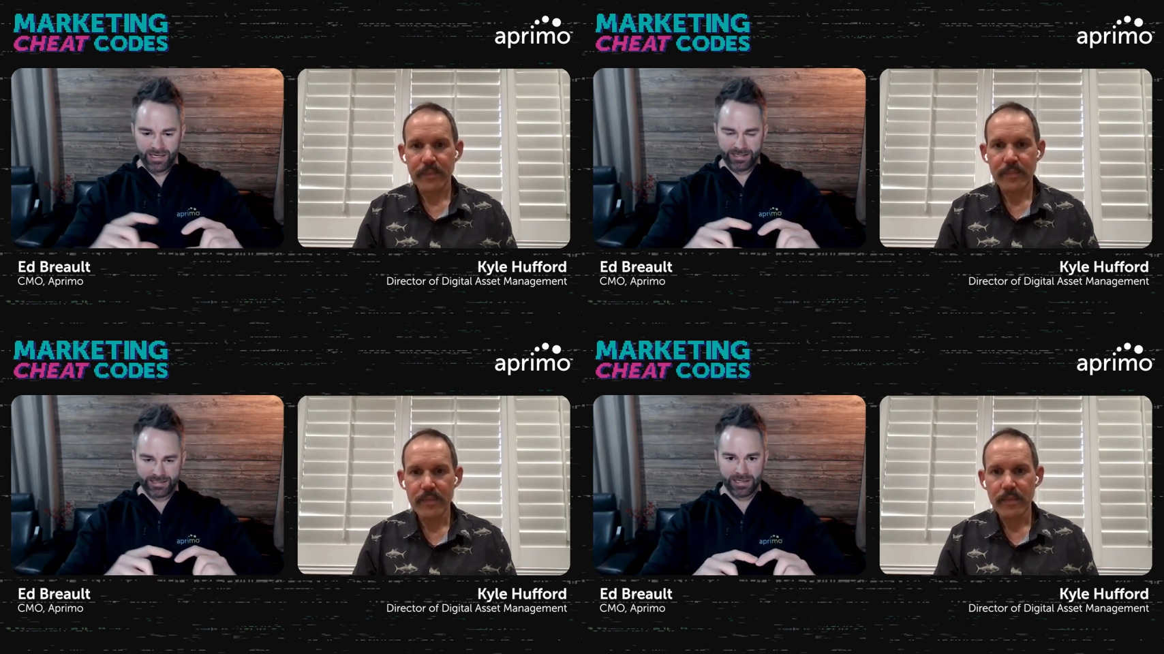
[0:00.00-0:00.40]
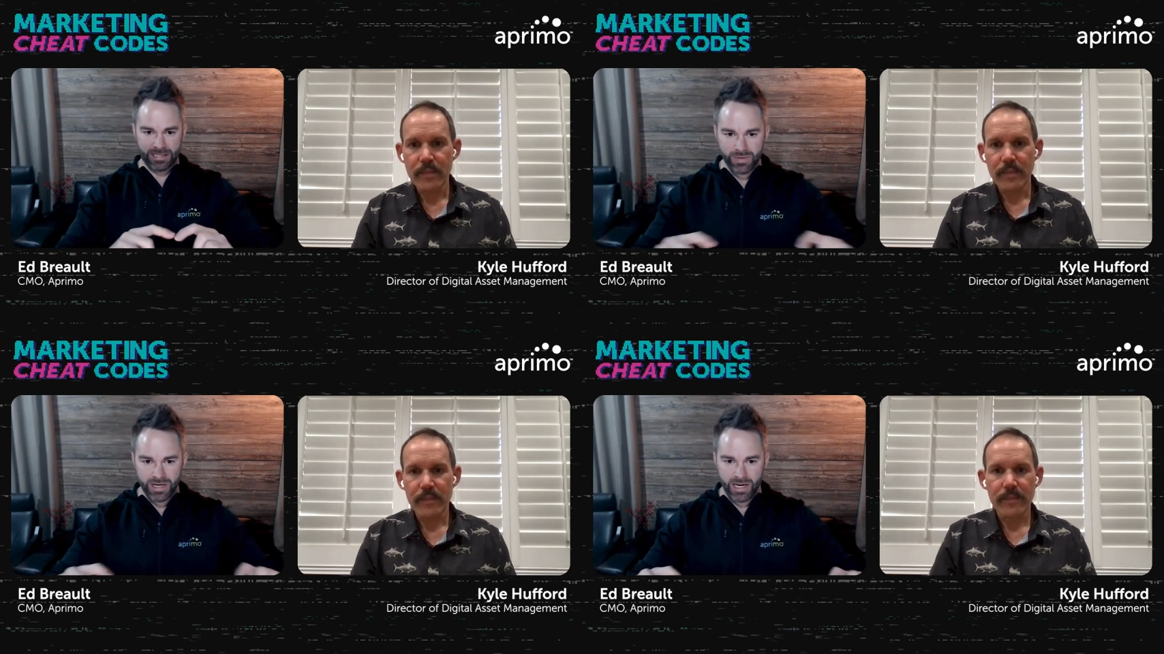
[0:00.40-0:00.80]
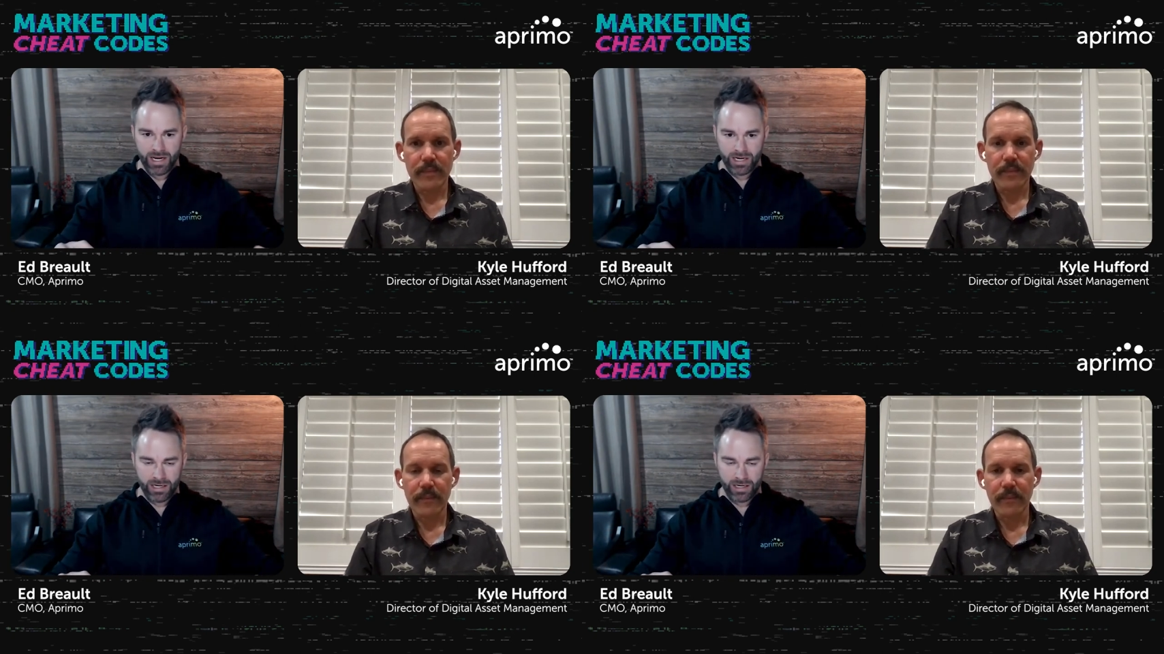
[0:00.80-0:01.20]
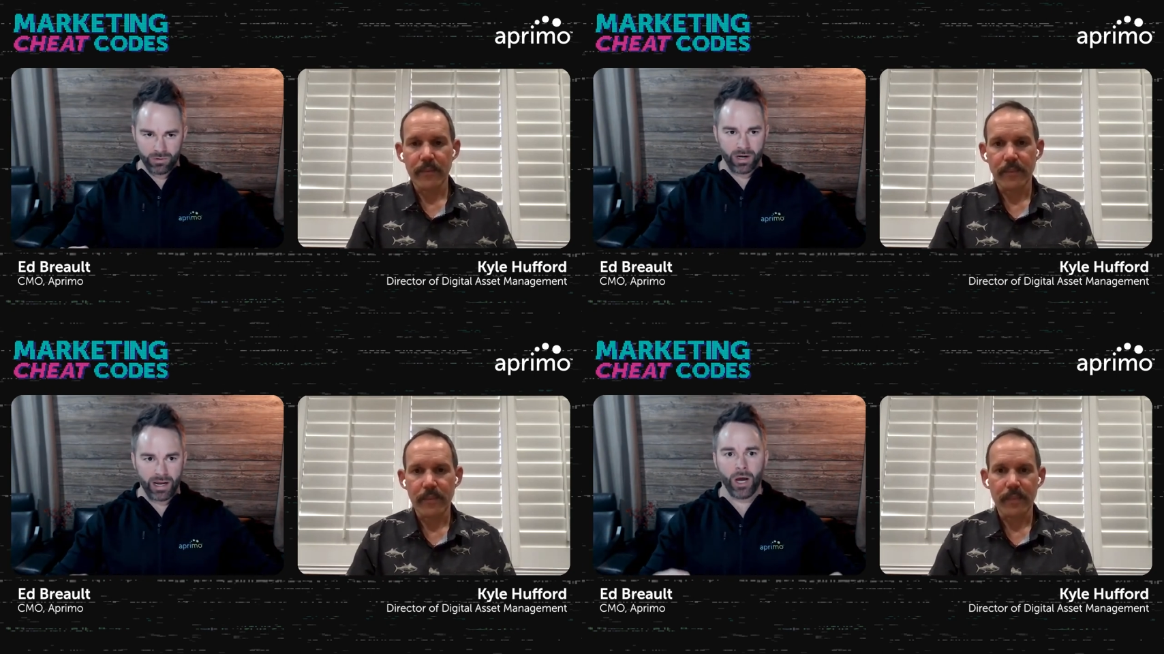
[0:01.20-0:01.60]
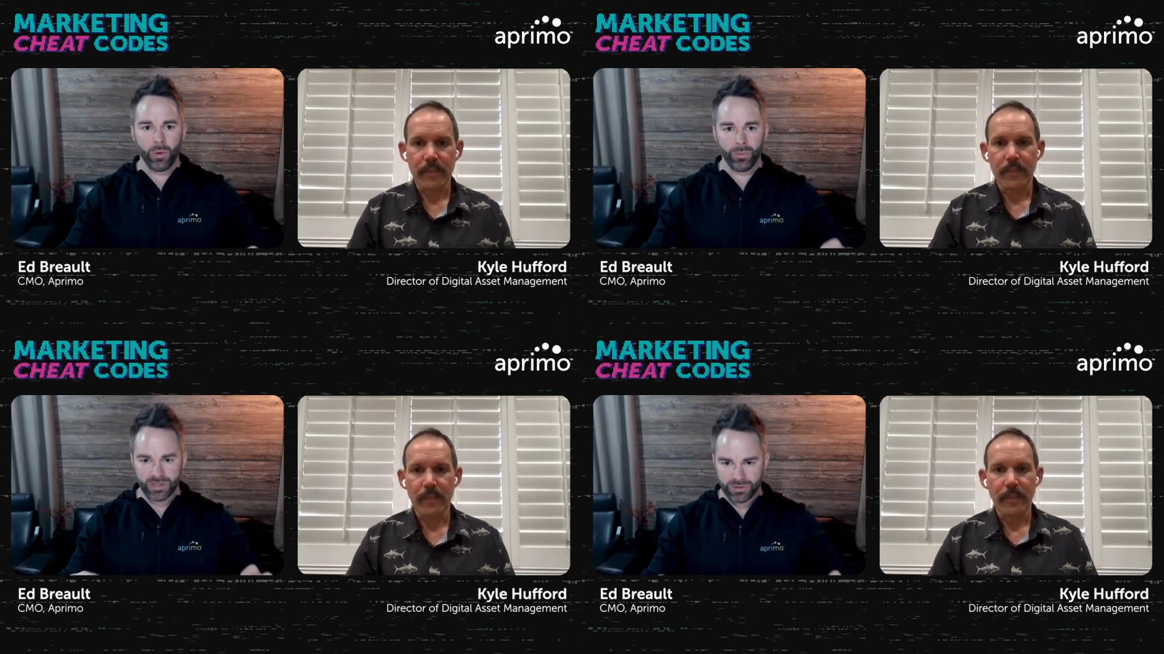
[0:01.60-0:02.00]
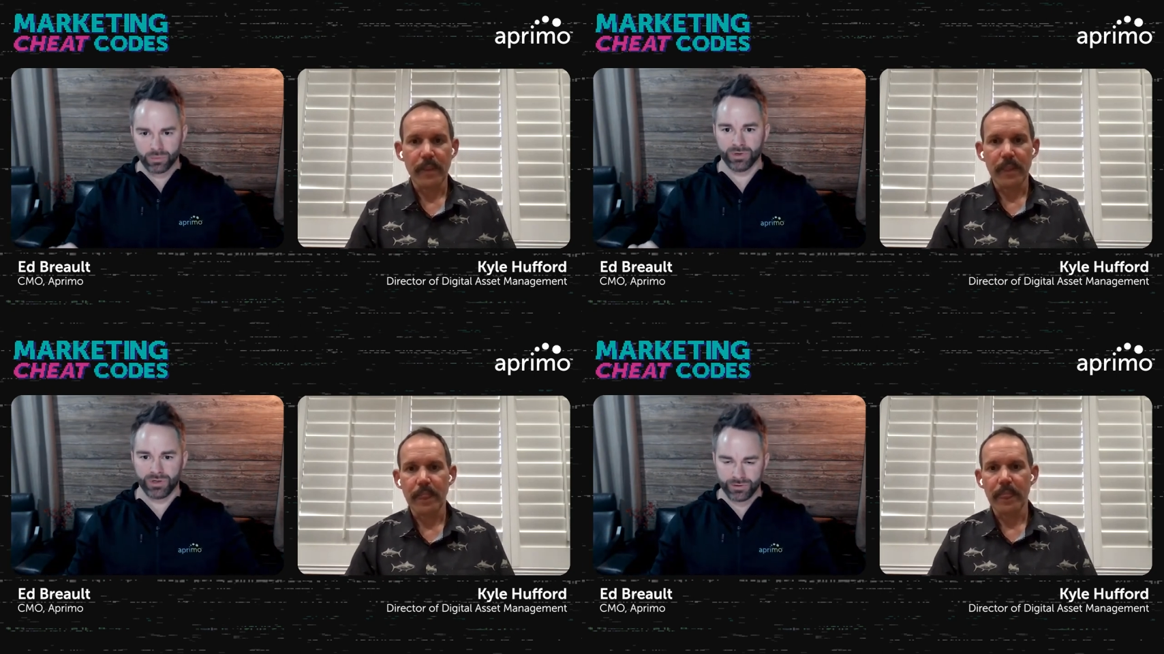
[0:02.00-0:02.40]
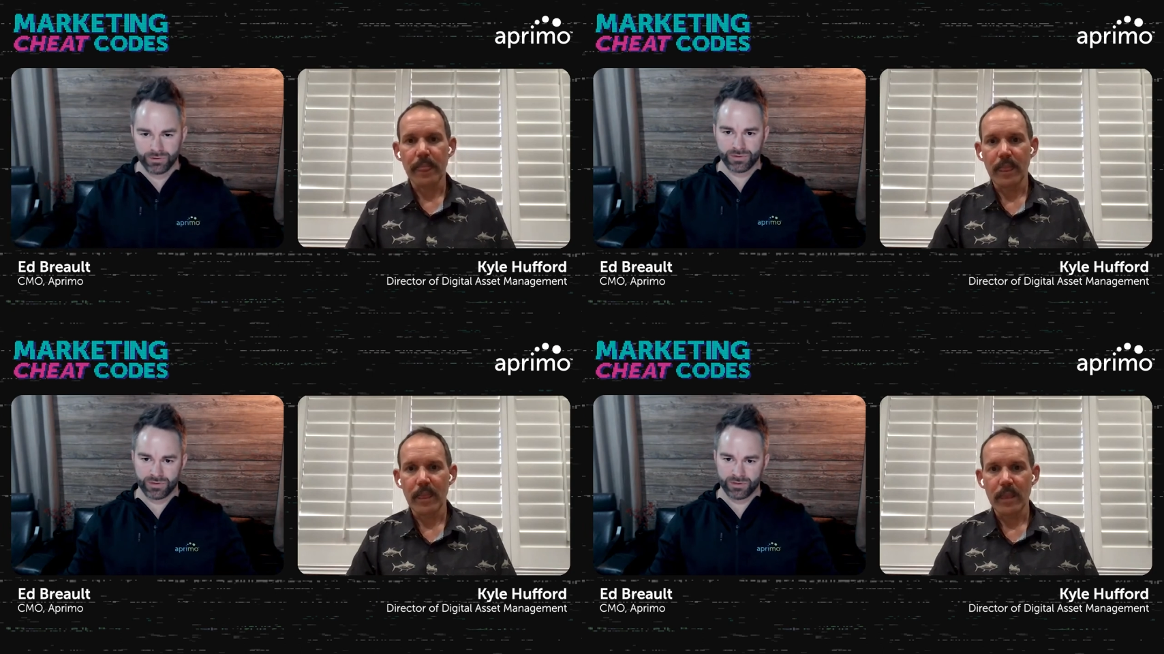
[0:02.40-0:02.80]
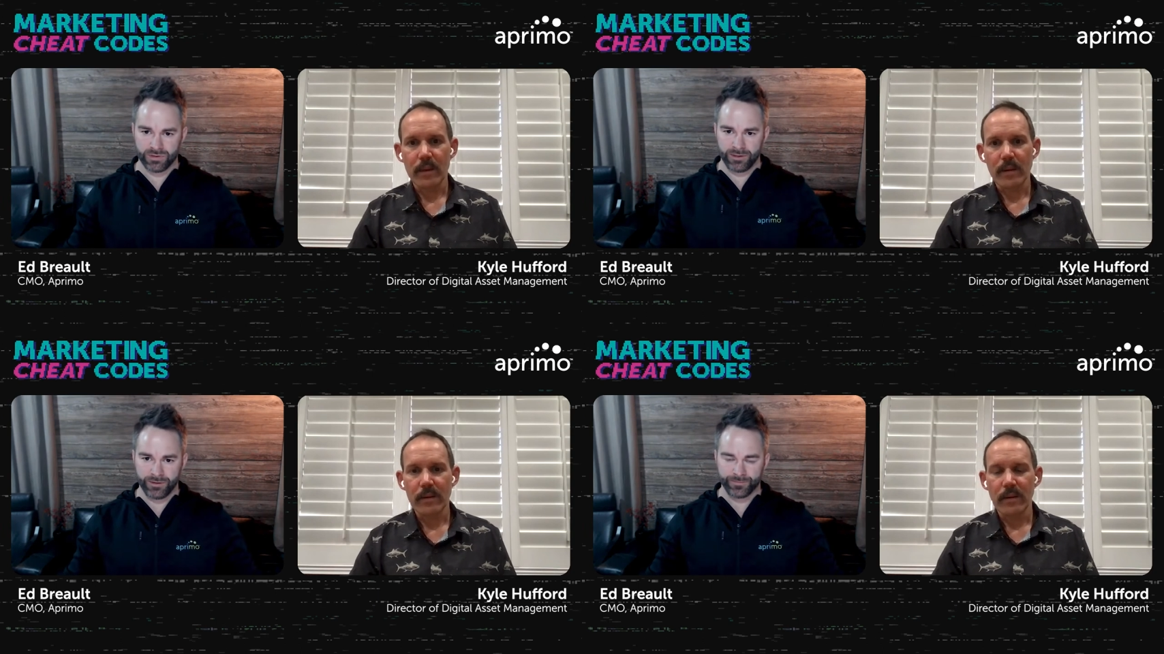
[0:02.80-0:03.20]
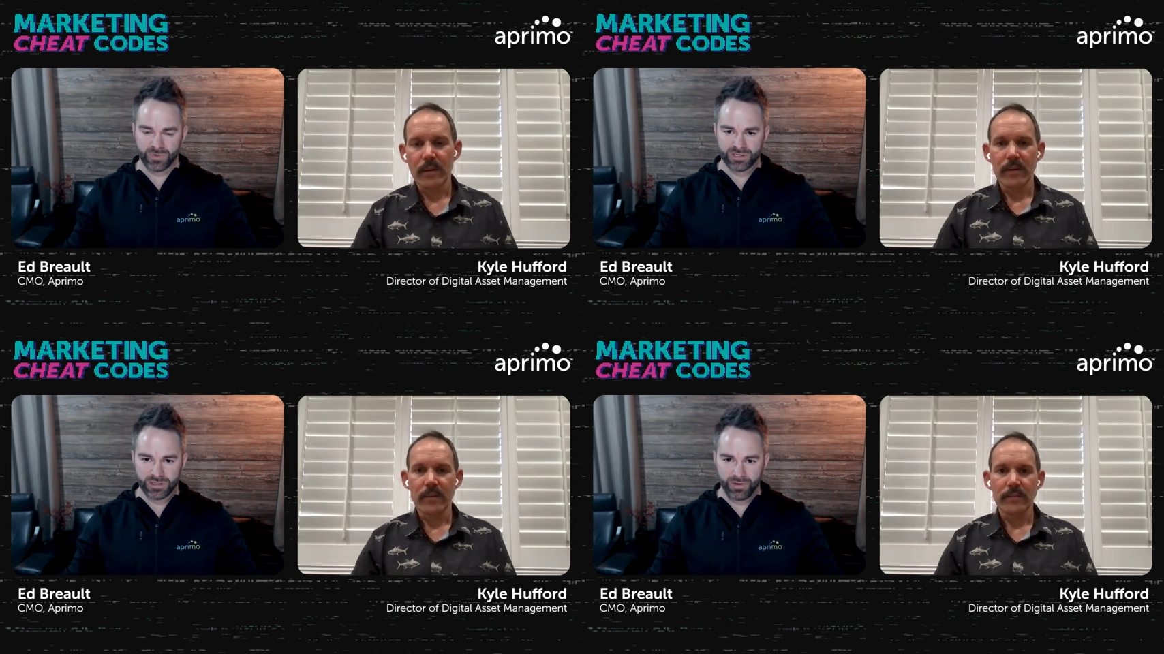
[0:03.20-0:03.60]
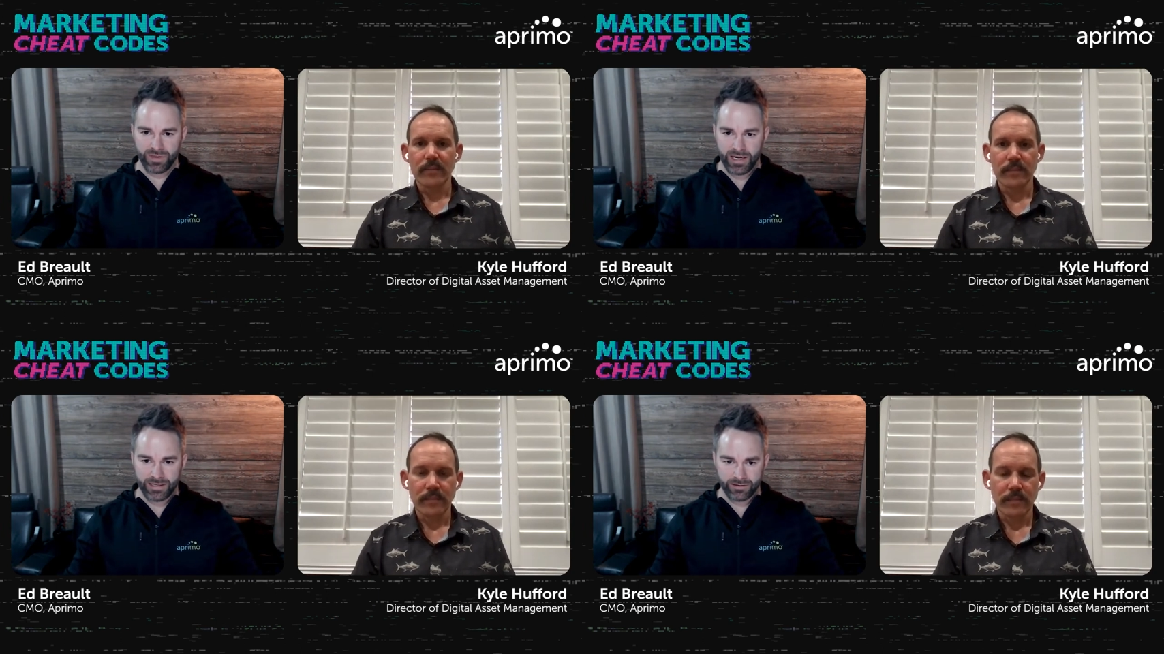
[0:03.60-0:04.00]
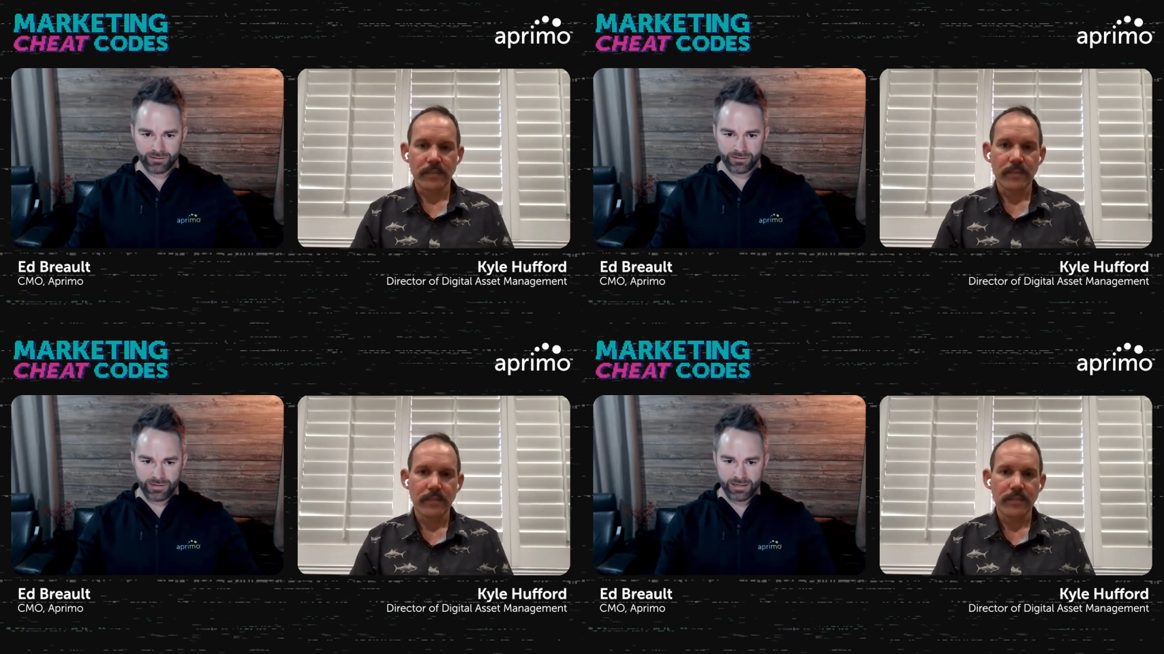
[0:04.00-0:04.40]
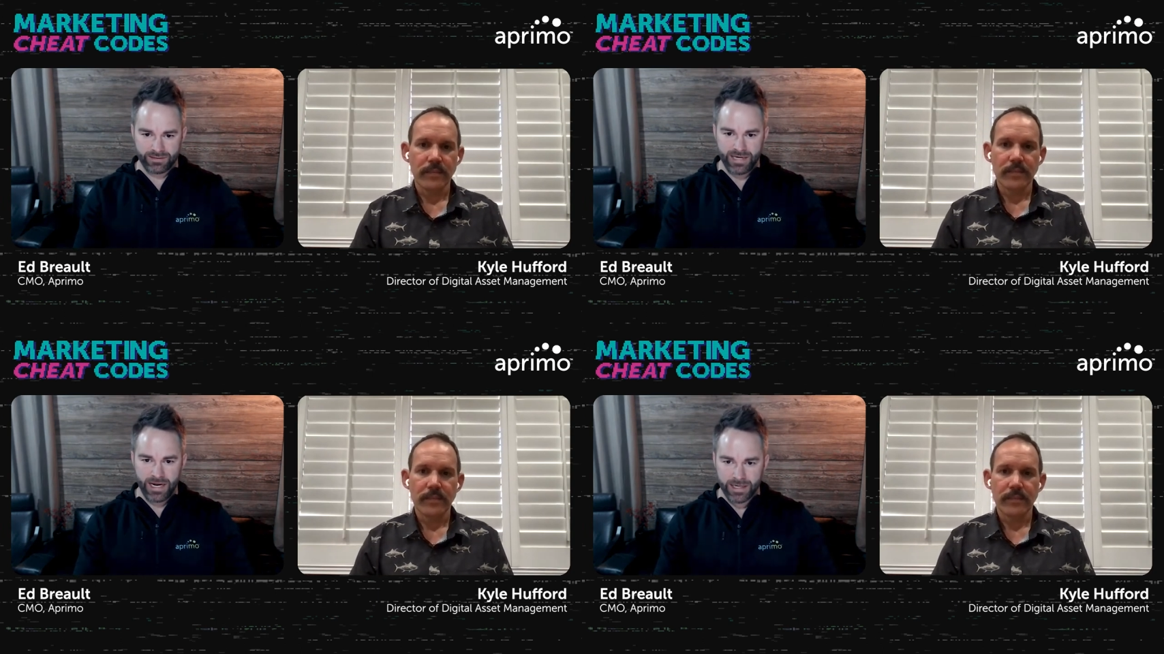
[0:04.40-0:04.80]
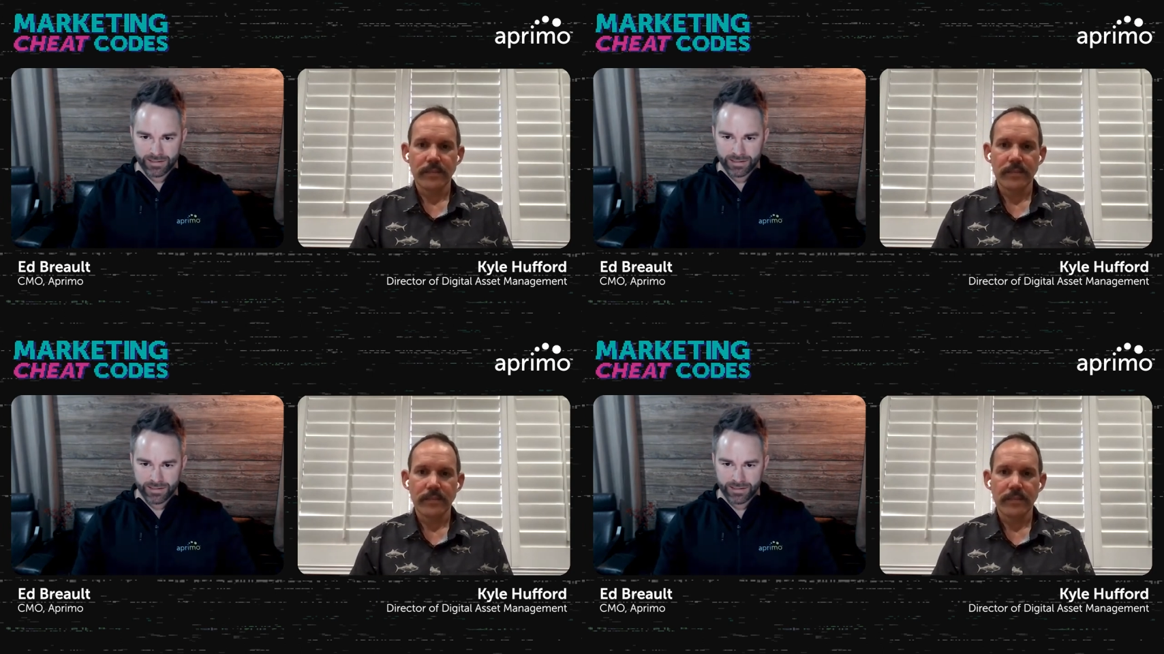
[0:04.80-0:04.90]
Speaker 1: is eliminating or helping to reduce some of that data